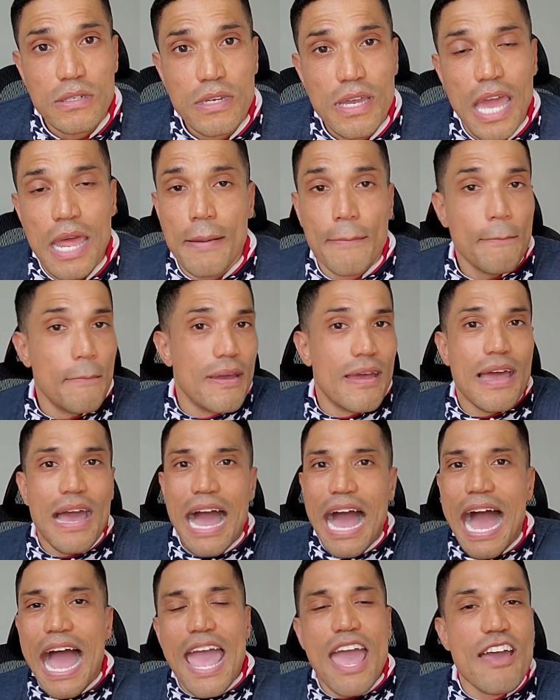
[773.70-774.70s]
And
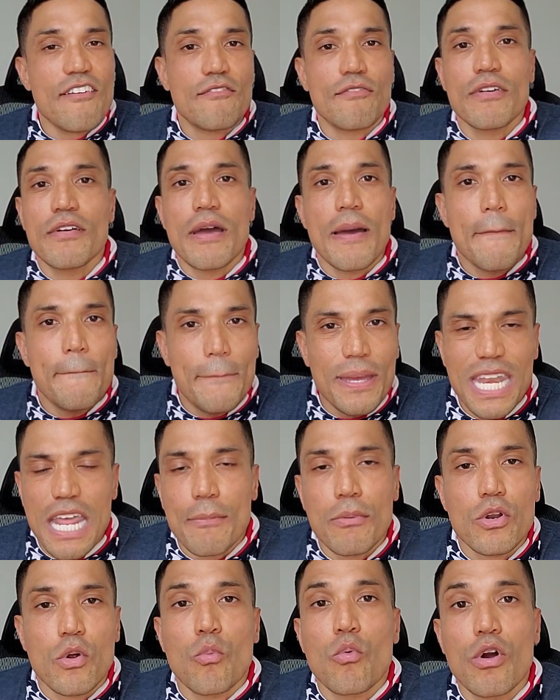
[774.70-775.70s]
I have been
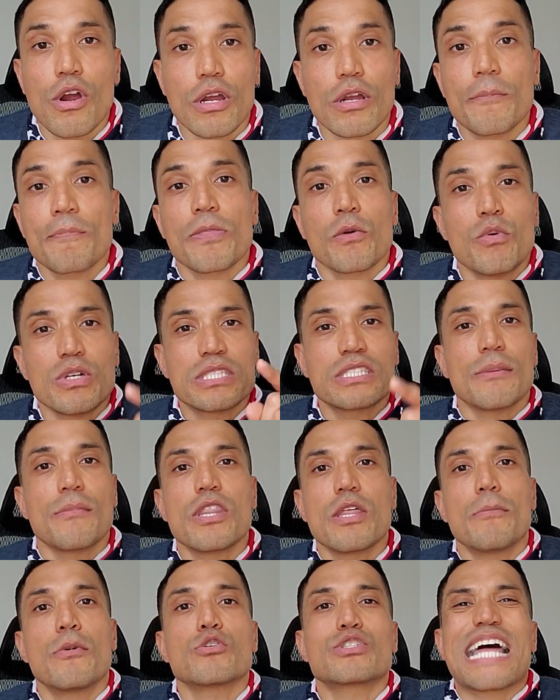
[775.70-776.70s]
able to work with some of
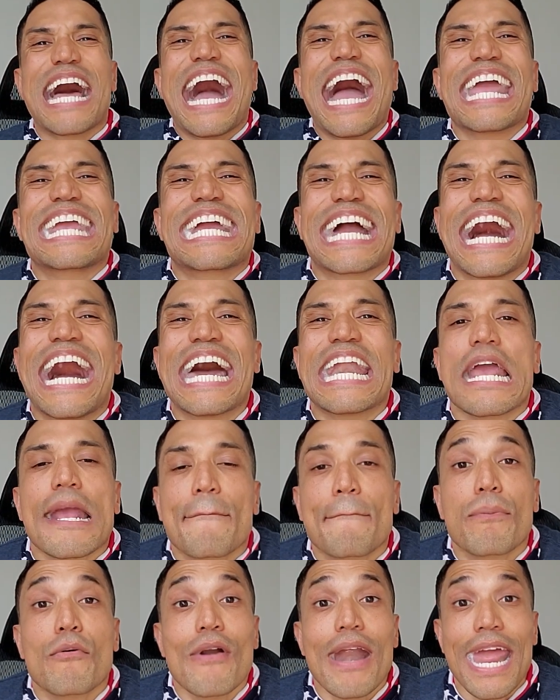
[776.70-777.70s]
the most iconic
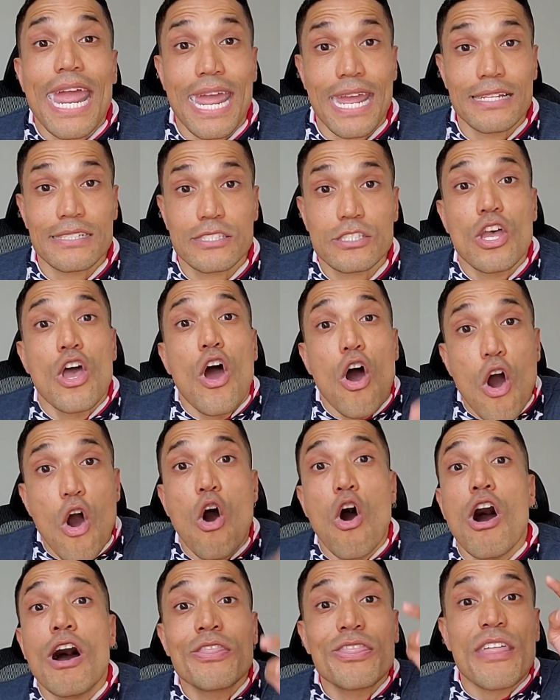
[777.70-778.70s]
brands
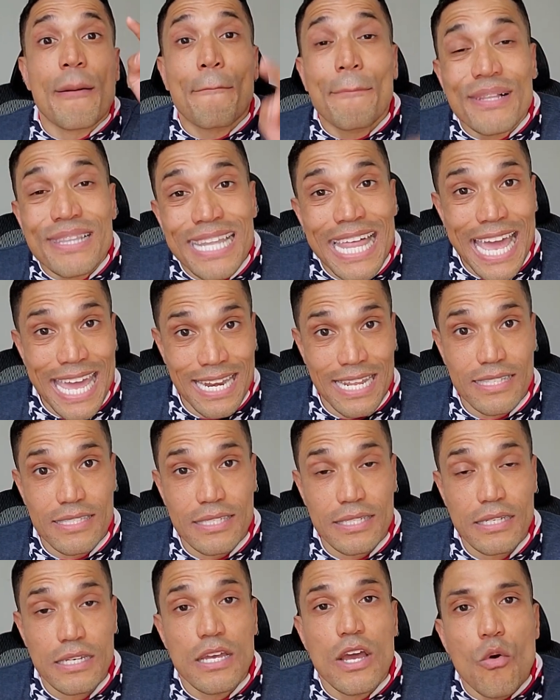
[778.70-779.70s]
on the planet.
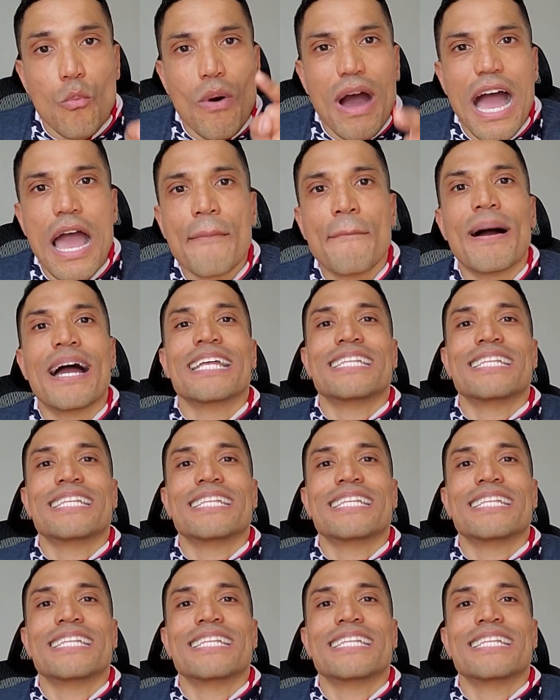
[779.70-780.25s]
Why? By